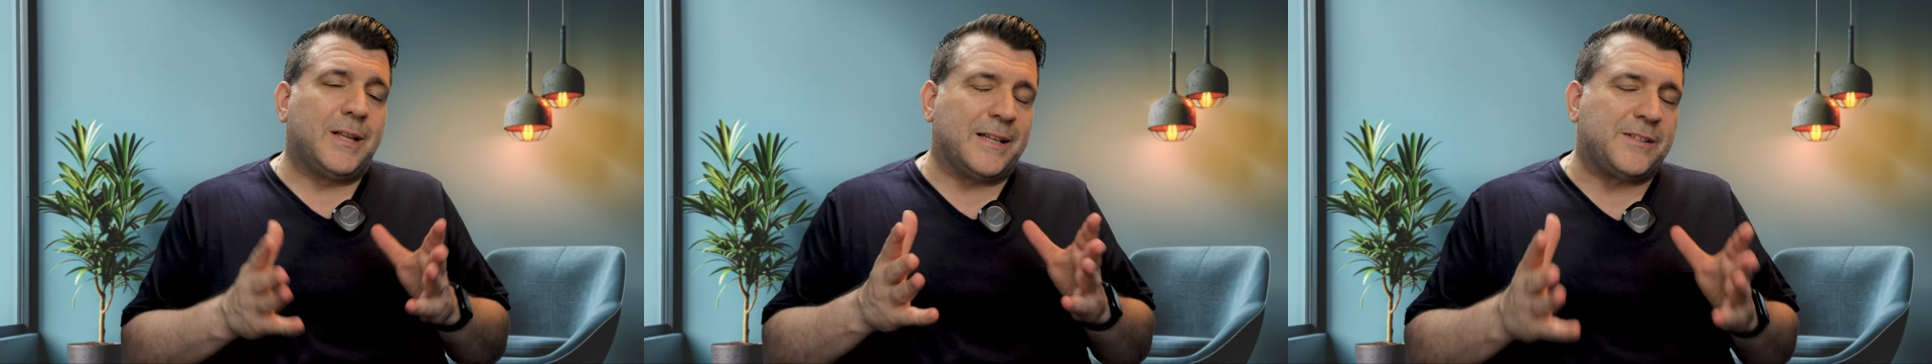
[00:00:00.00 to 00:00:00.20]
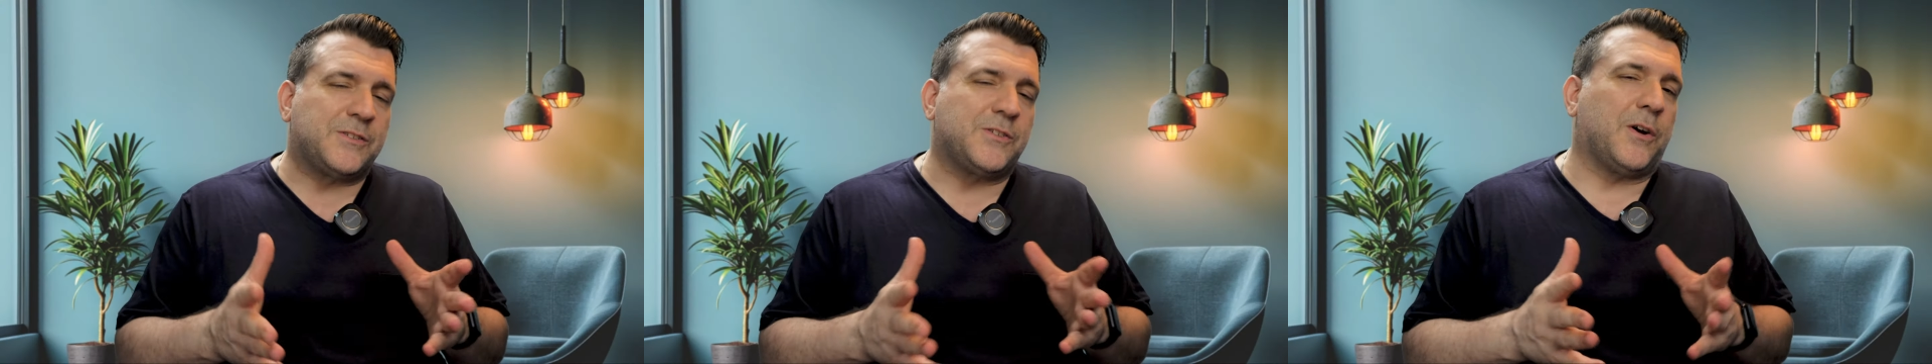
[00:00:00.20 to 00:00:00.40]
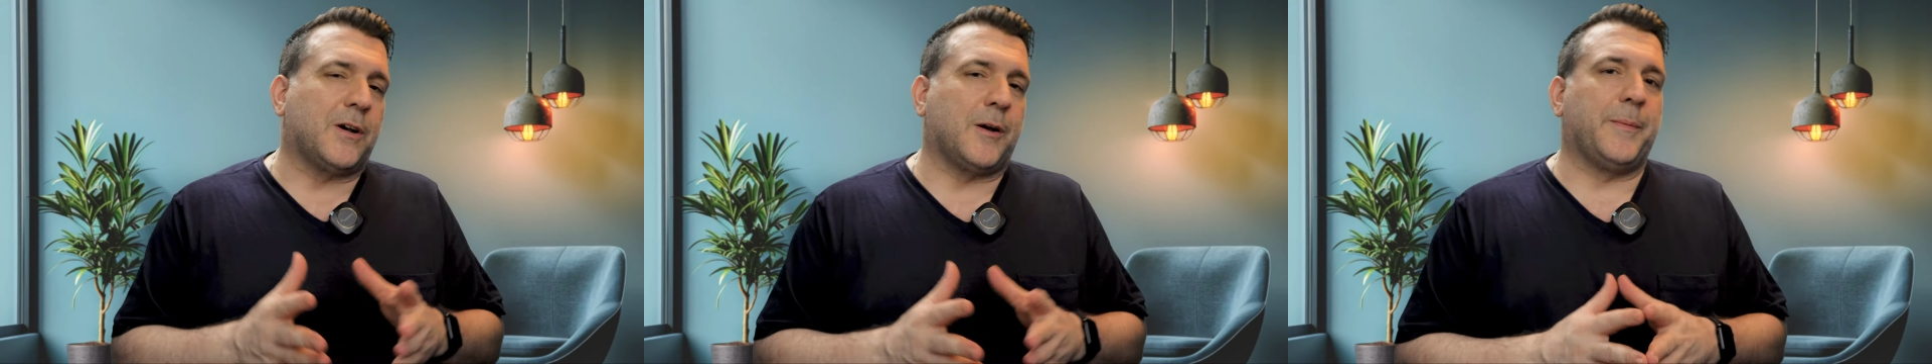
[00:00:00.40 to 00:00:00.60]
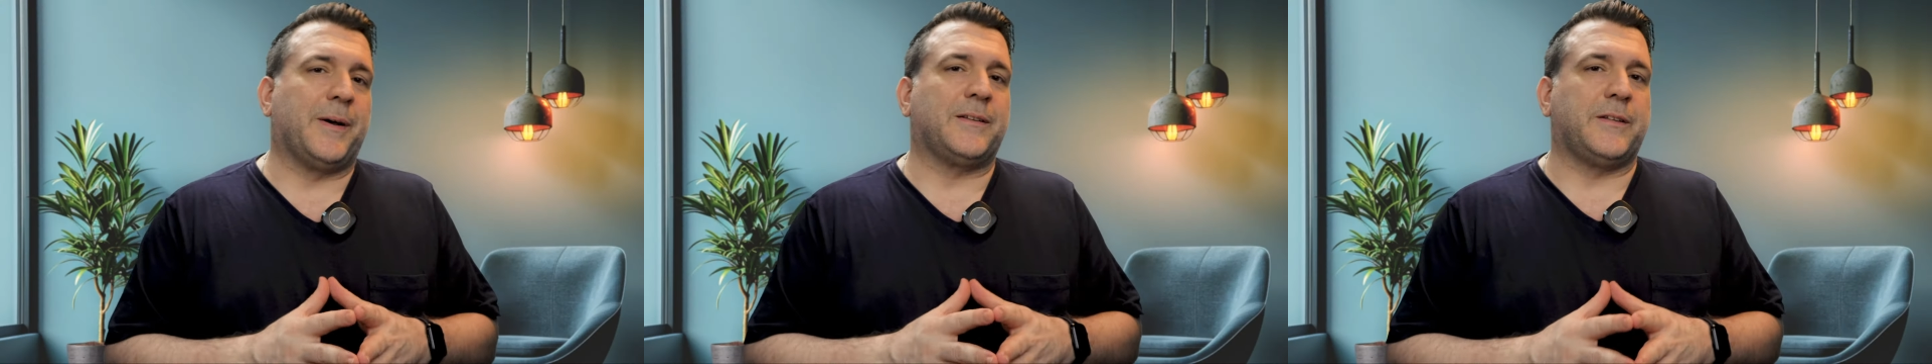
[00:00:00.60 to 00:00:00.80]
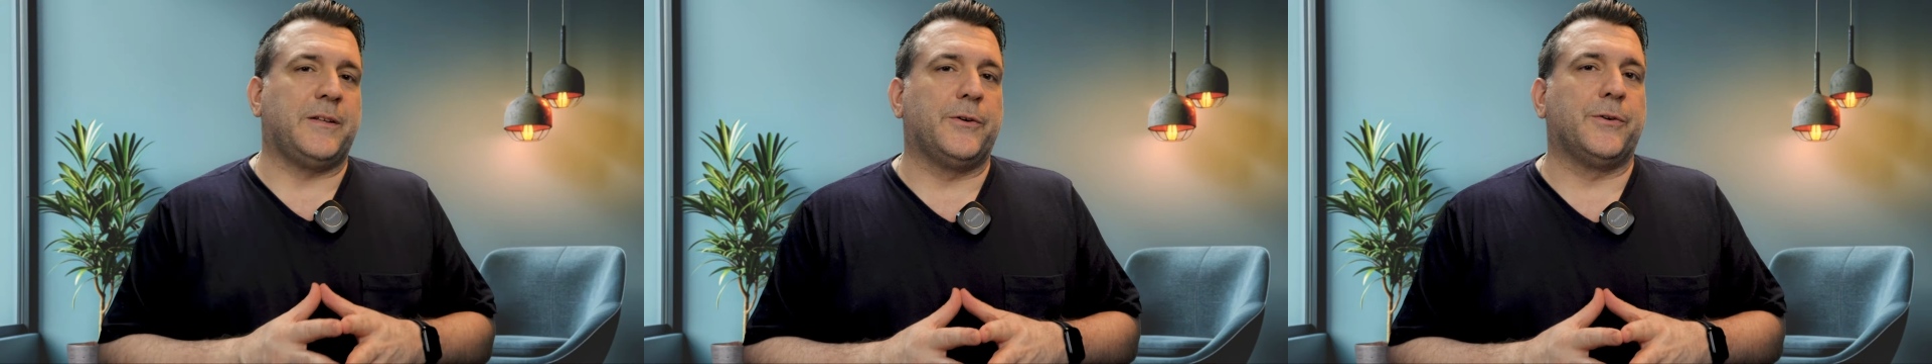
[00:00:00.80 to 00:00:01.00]
let's talk
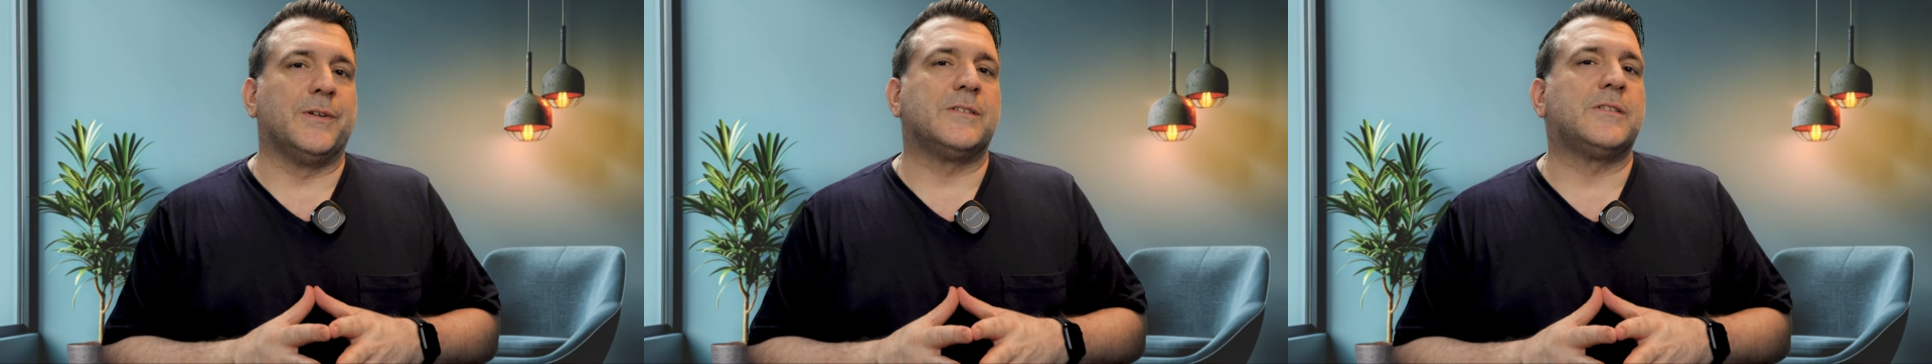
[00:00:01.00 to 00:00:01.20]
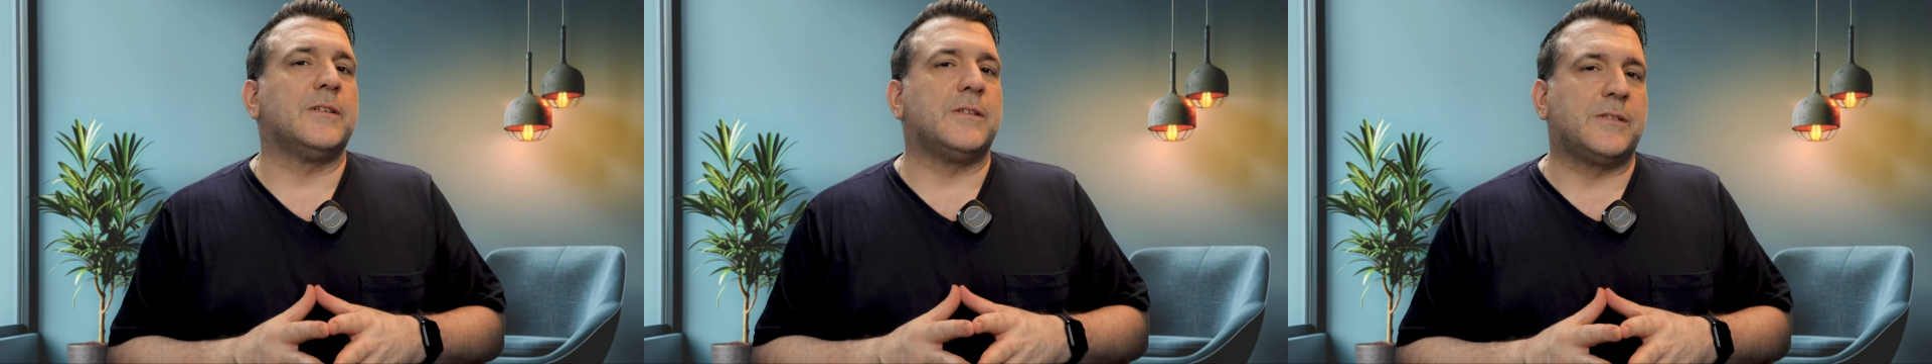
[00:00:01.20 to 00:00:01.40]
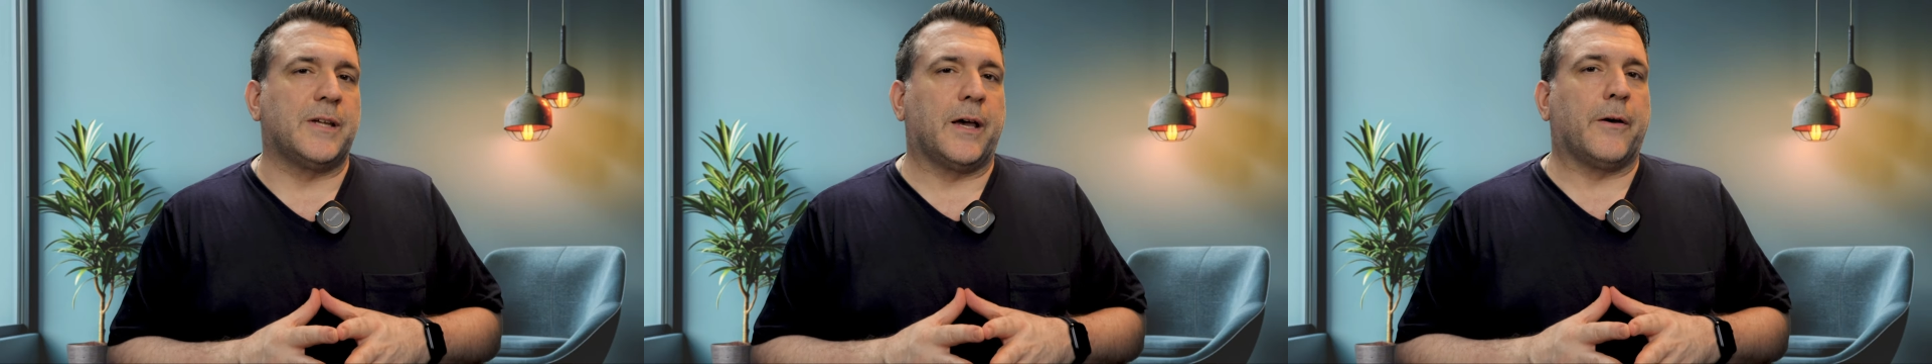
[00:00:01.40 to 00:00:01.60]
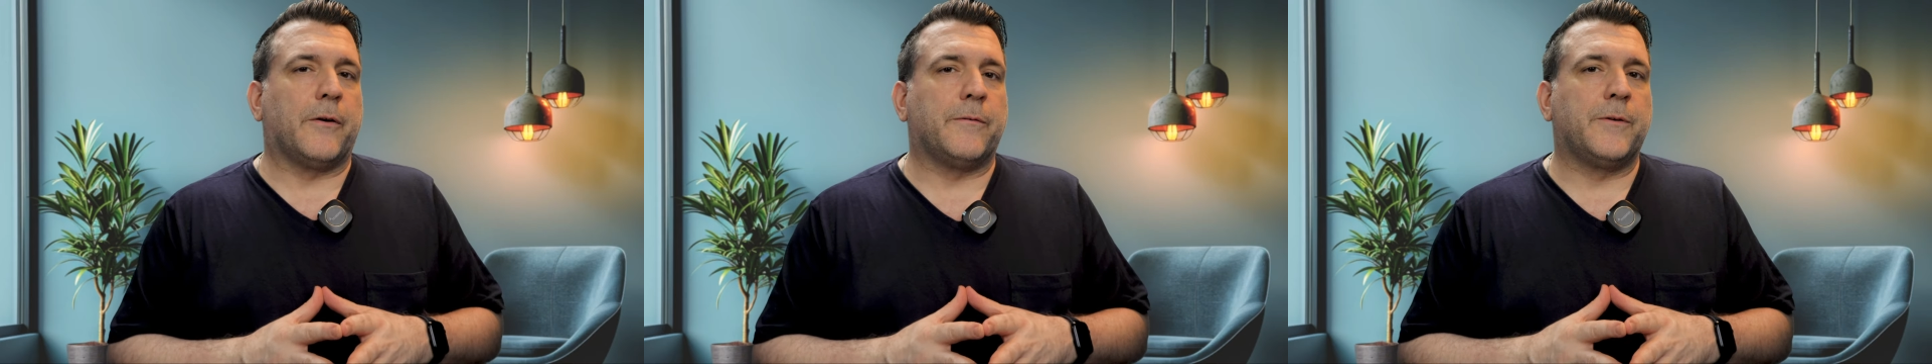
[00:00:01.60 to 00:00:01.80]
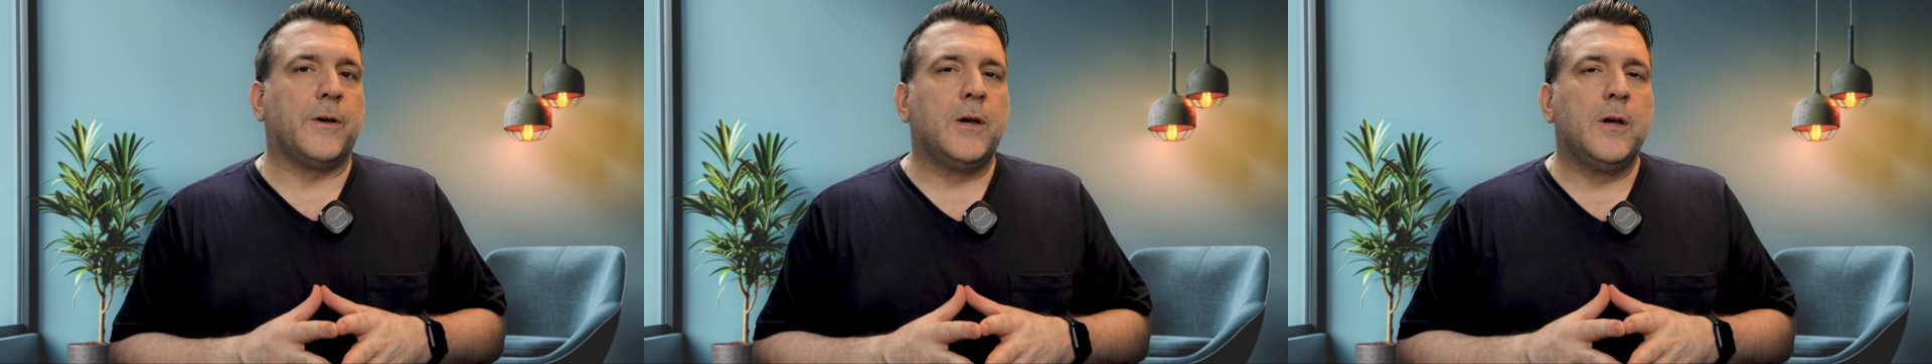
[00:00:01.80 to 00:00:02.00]
about the illness
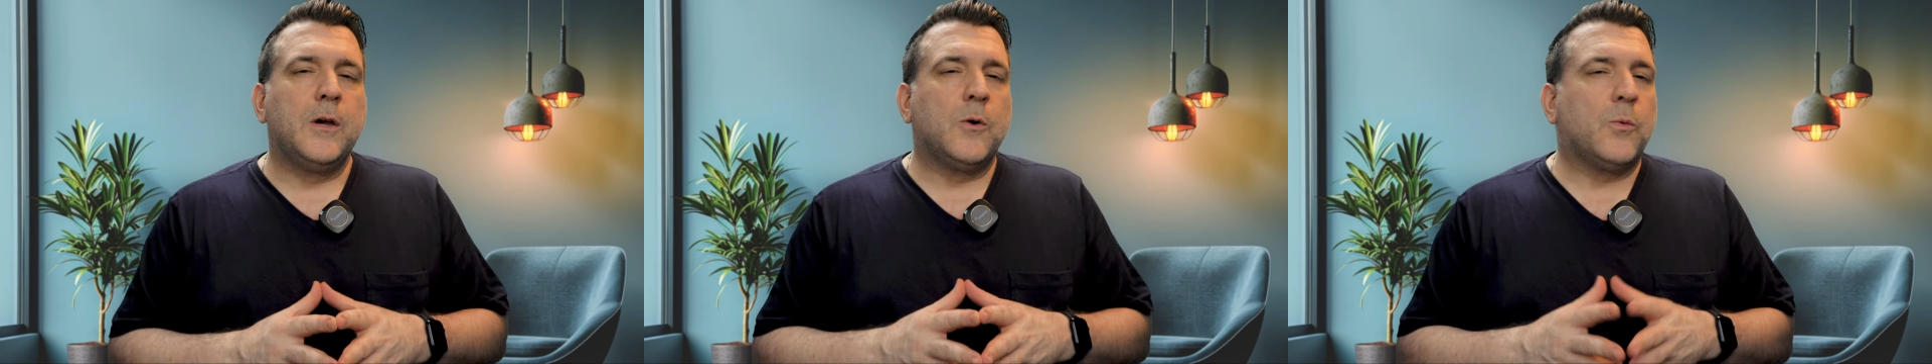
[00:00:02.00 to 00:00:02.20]
itself.